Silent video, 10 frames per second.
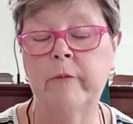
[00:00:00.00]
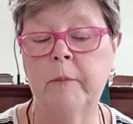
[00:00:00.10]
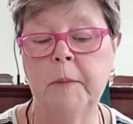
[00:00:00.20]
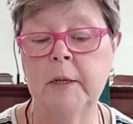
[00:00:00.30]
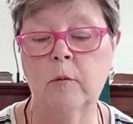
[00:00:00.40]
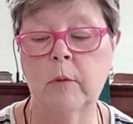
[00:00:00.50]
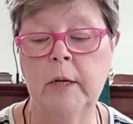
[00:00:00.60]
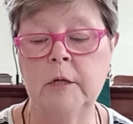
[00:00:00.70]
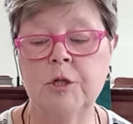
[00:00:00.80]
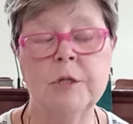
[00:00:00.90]

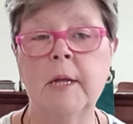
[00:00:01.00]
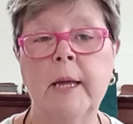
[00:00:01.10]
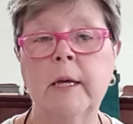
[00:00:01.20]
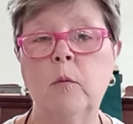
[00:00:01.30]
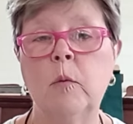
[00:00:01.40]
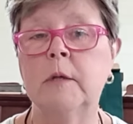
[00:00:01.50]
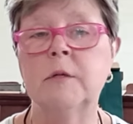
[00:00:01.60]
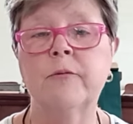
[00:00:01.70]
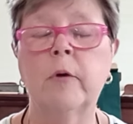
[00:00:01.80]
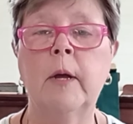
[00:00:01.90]
obliterated just like it was
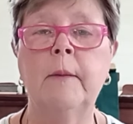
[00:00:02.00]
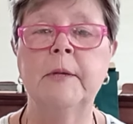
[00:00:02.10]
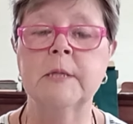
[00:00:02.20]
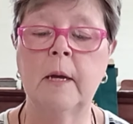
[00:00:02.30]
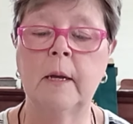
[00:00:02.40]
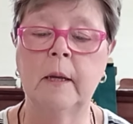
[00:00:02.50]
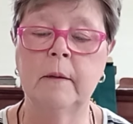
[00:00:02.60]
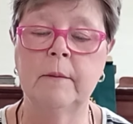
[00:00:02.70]
for Amaziah.